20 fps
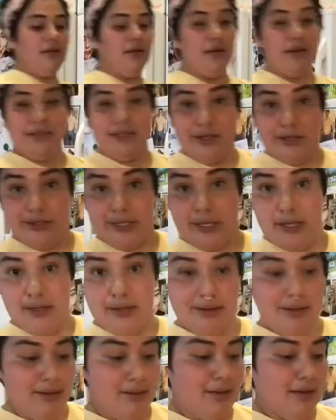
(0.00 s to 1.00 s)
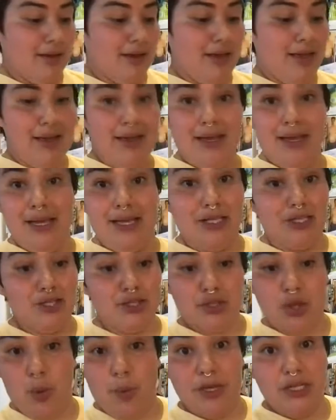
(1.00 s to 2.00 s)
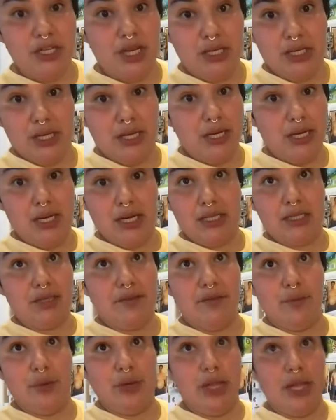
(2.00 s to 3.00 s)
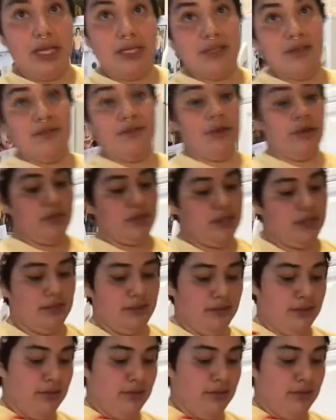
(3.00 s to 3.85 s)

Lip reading: Told you. He eats so much onion, he doesn't even realize it, folks.